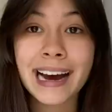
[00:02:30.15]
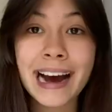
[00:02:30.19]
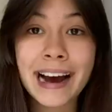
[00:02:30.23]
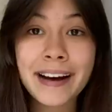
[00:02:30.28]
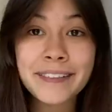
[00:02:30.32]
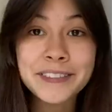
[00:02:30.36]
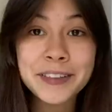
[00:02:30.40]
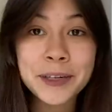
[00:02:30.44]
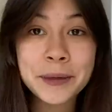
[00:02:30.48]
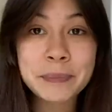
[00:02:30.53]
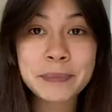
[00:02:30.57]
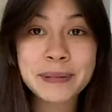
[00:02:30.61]

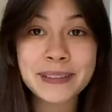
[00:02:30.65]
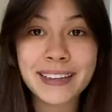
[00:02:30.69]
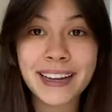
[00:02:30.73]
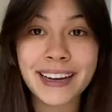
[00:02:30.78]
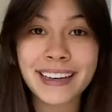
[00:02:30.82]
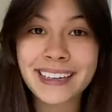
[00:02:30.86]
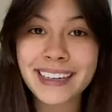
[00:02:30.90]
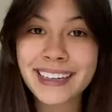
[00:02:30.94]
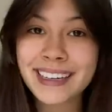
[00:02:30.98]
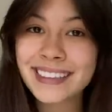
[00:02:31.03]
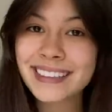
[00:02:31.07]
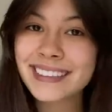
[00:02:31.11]
After
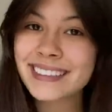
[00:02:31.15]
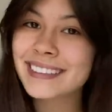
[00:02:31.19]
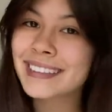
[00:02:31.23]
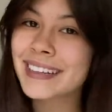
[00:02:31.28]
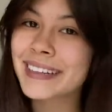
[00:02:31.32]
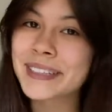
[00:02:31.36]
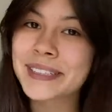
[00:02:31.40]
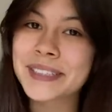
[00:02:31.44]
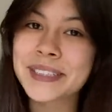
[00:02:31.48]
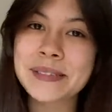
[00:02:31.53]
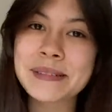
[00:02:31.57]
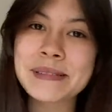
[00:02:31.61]
plugging
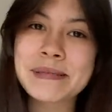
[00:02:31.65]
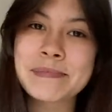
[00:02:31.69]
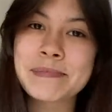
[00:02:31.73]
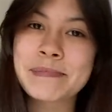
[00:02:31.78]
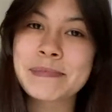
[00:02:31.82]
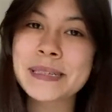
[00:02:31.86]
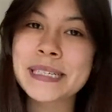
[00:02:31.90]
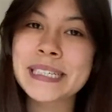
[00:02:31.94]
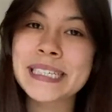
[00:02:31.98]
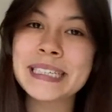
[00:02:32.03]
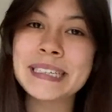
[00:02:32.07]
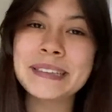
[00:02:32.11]
this
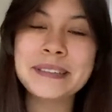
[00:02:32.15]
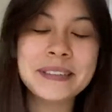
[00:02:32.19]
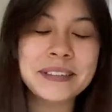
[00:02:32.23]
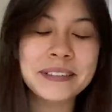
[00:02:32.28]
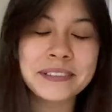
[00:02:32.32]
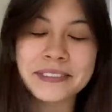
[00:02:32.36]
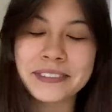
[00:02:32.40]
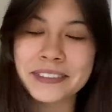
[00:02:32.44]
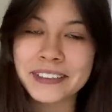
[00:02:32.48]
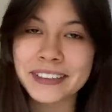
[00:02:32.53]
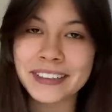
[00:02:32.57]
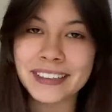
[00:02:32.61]

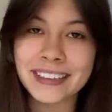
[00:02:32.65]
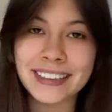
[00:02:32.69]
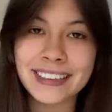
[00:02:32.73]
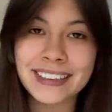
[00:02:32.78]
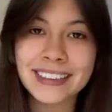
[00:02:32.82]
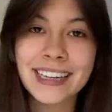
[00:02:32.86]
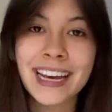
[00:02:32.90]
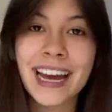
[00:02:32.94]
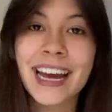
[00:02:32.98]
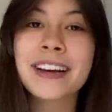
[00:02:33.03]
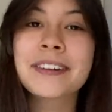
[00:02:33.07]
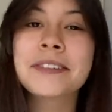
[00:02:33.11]
beautiful,
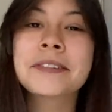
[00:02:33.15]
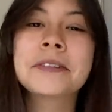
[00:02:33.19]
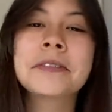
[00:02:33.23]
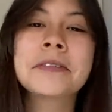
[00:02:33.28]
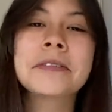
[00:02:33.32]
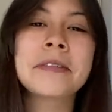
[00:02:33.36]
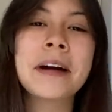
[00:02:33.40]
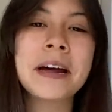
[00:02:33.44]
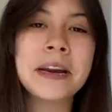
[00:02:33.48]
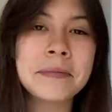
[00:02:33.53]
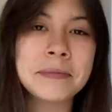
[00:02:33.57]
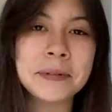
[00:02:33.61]

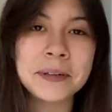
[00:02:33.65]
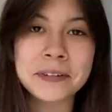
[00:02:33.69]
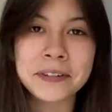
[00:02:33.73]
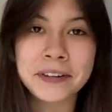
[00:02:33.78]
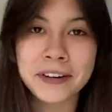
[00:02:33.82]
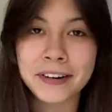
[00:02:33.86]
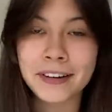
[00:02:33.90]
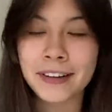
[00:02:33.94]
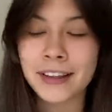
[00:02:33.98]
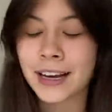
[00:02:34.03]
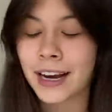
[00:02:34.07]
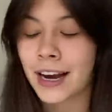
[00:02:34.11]
incredible
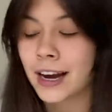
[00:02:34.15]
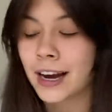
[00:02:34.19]
curling